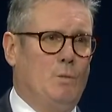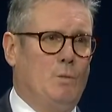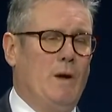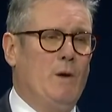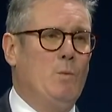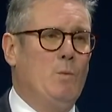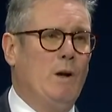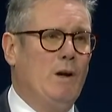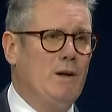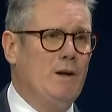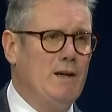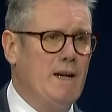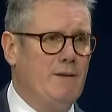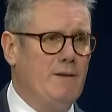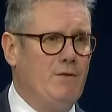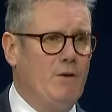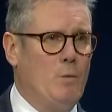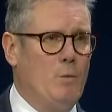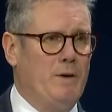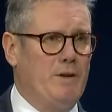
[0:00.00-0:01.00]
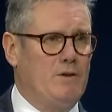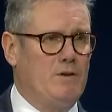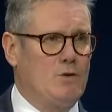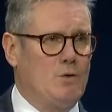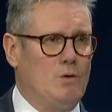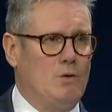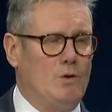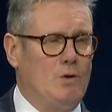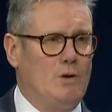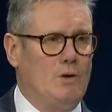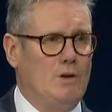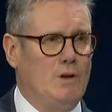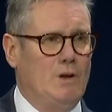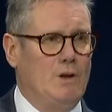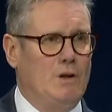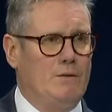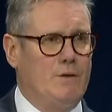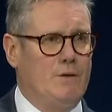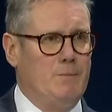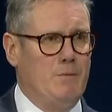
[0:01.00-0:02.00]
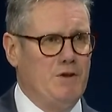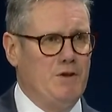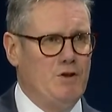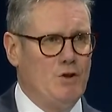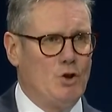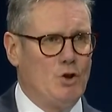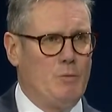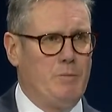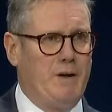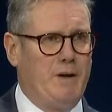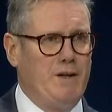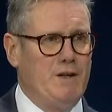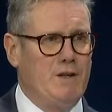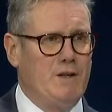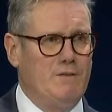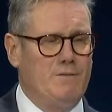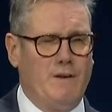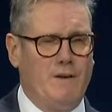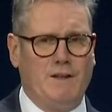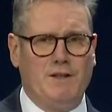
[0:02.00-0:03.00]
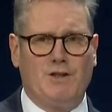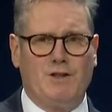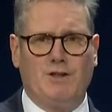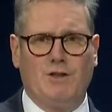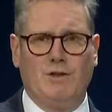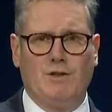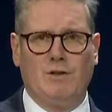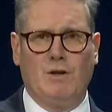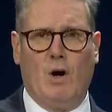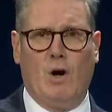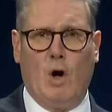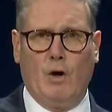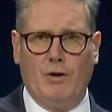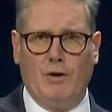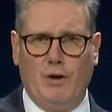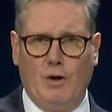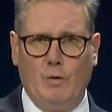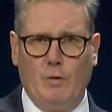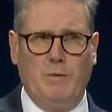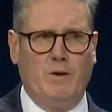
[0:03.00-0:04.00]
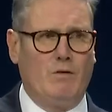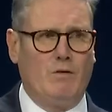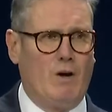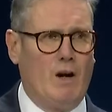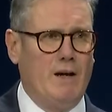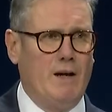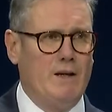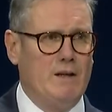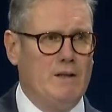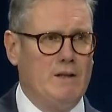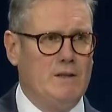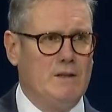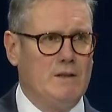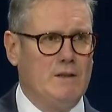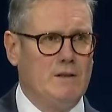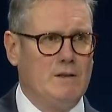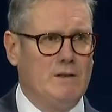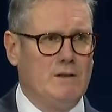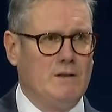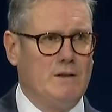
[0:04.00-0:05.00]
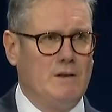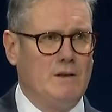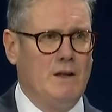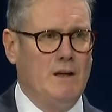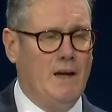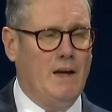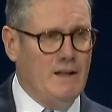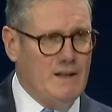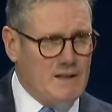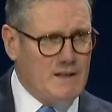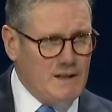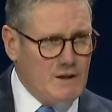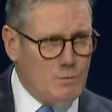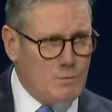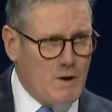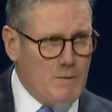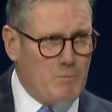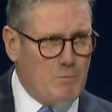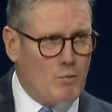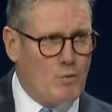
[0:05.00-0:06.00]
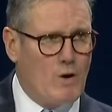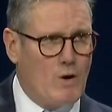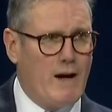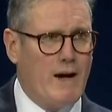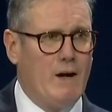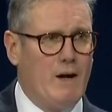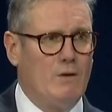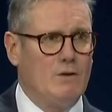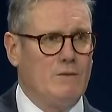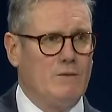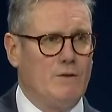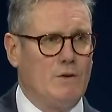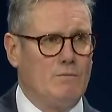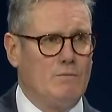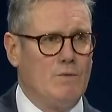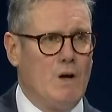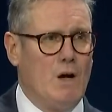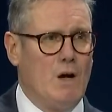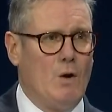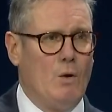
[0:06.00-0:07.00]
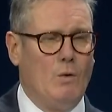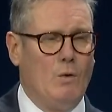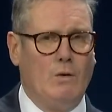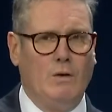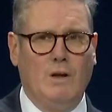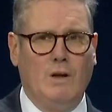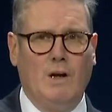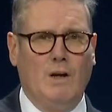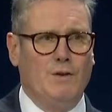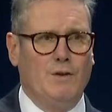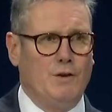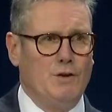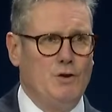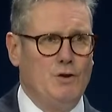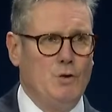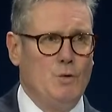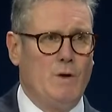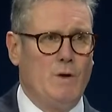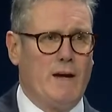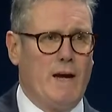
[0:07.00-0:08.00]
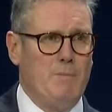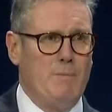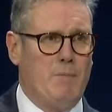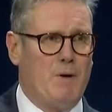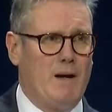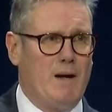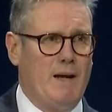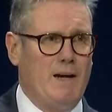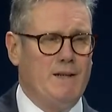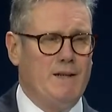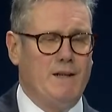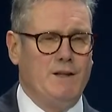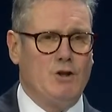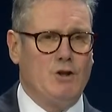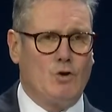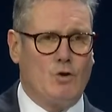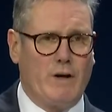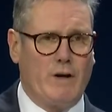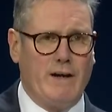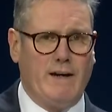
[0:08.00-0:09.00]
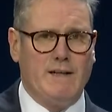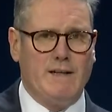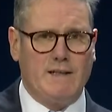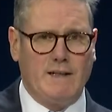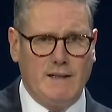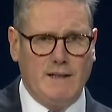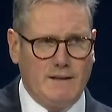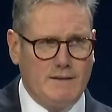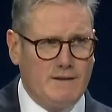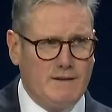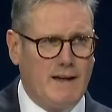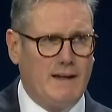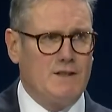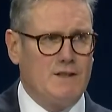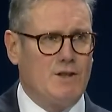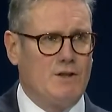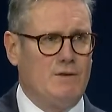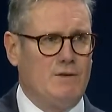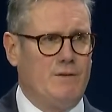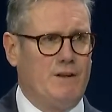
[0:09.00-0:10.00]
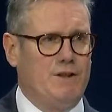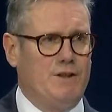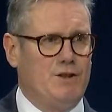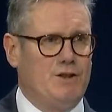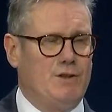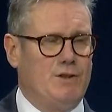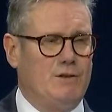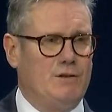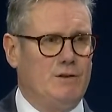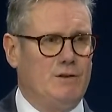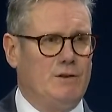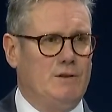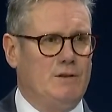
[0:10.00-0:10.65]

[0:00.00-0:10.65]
We will never withdraw from the European Convention on Human Rights. Indeed, we're proud of the role the UK played in creating that convention.